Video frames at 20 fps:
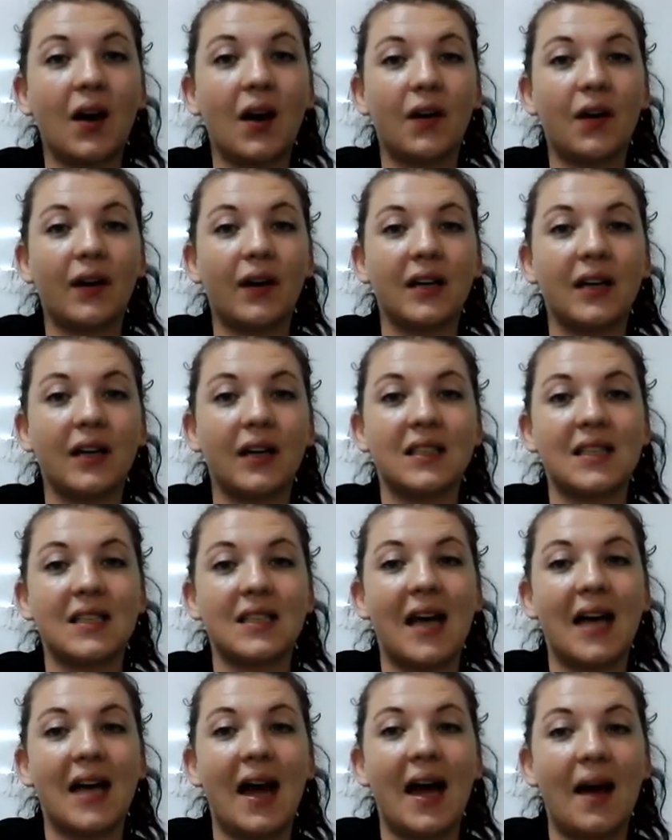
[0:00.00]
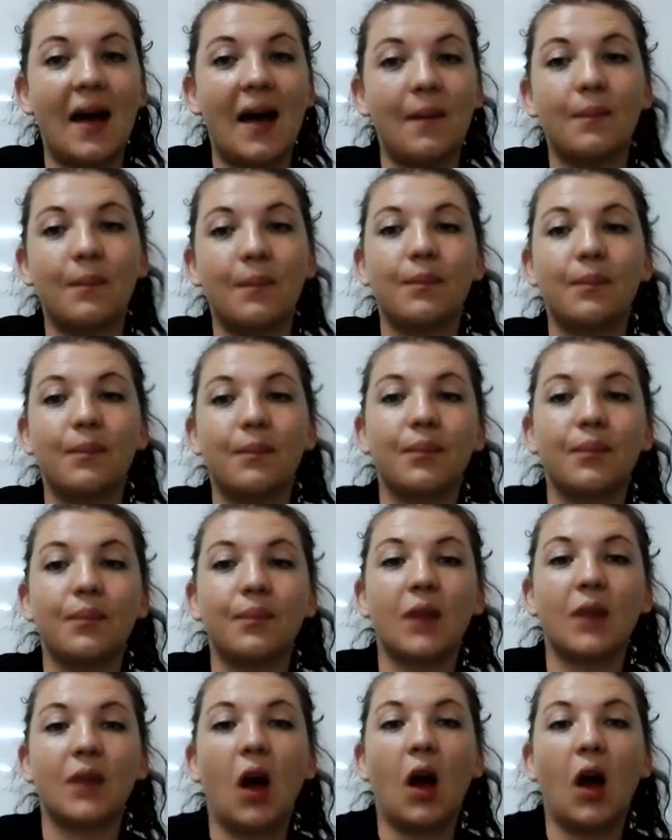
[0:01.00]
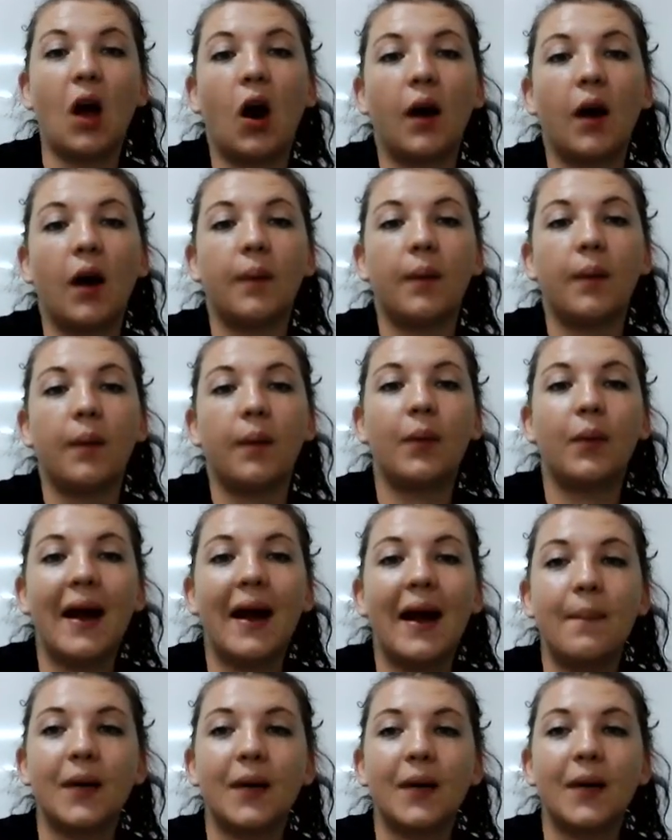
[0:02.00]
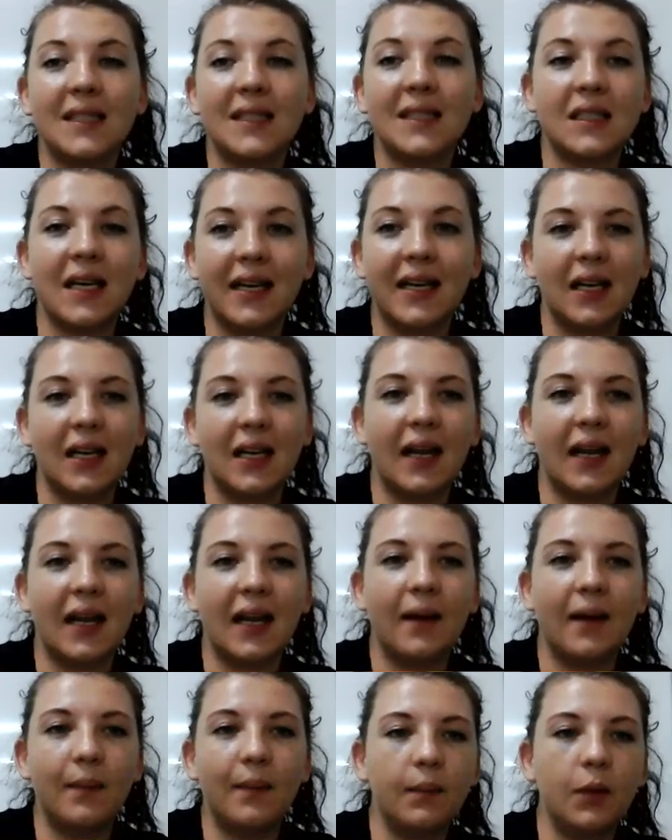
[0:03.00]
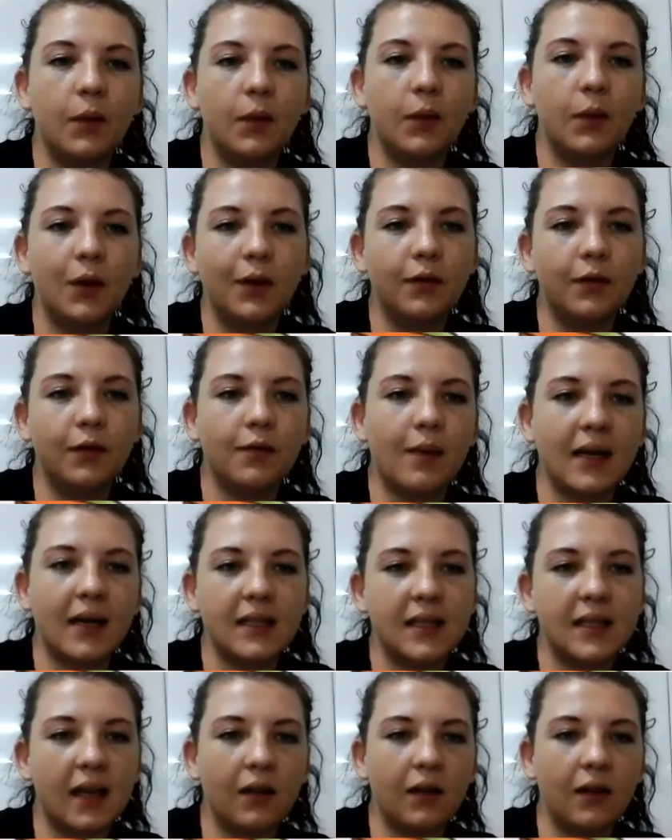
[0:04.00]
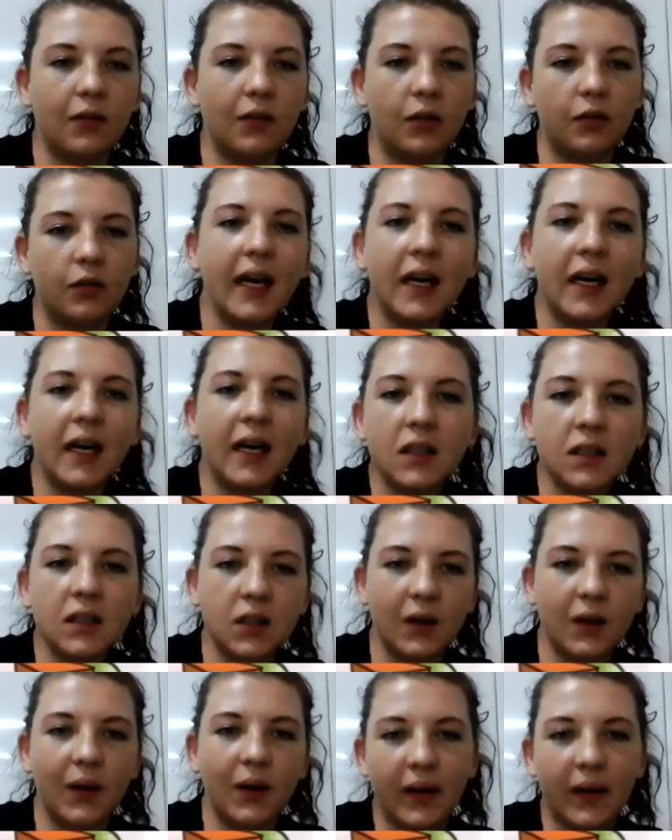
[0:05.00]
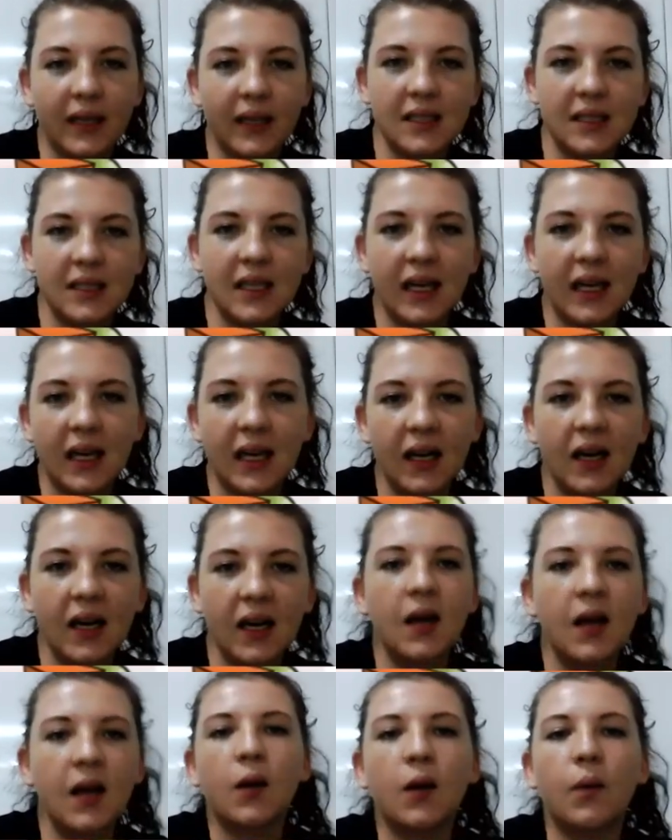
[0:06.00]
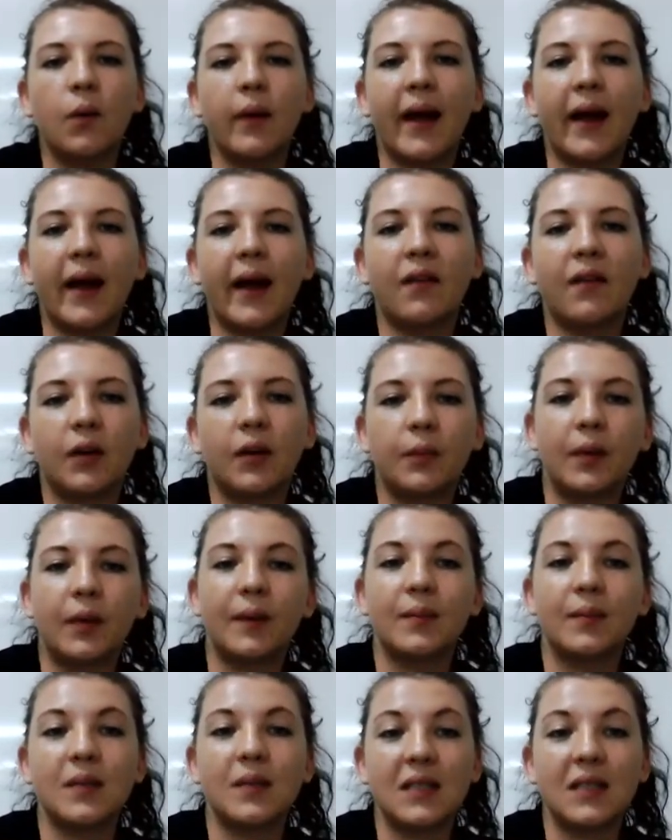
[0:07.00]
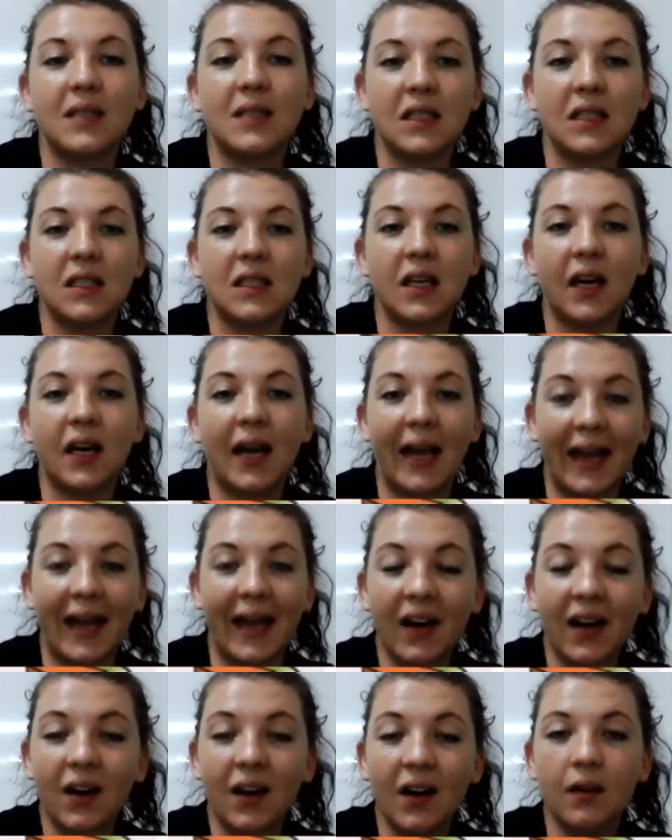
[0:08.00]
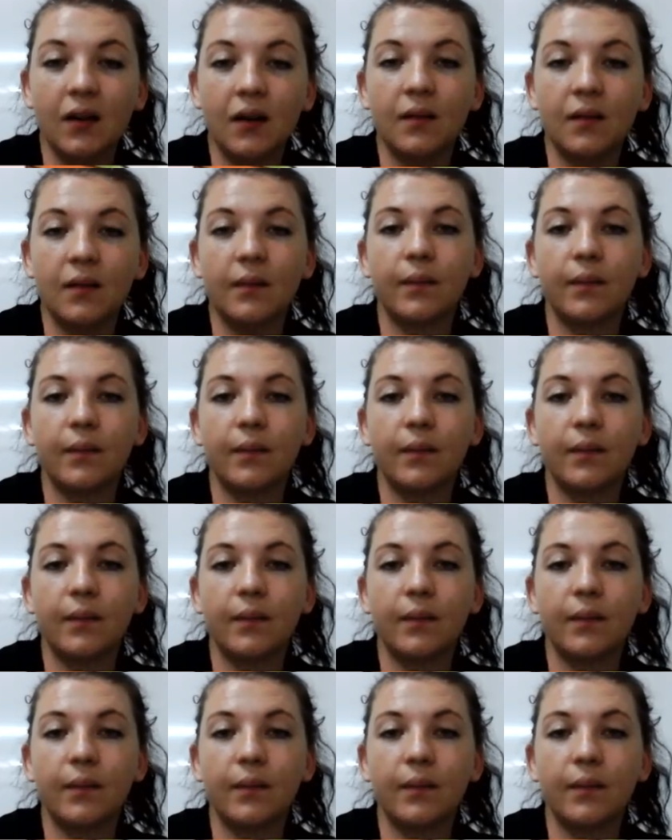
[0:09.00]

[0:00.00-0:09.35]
our exam are prepositions. Let me move myself over here so you can see. We have our preposition in,